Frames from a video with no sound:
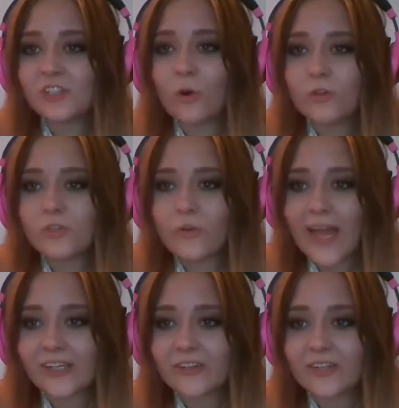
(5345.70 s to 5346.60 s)
also
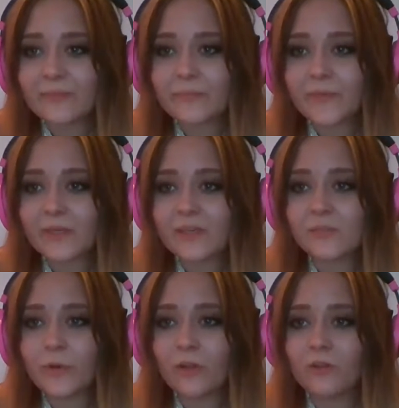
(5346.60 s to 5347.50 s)
angry
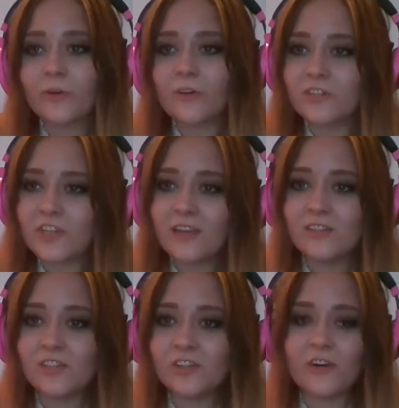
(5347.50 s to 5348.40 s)
because Pottermore
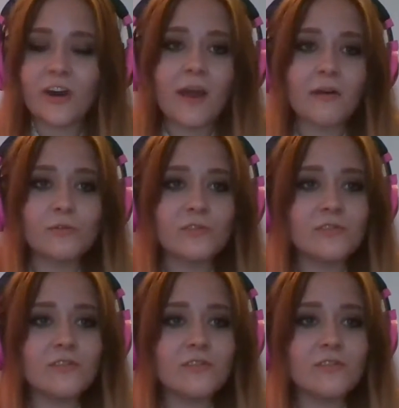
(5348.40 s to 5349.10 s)
changed her house.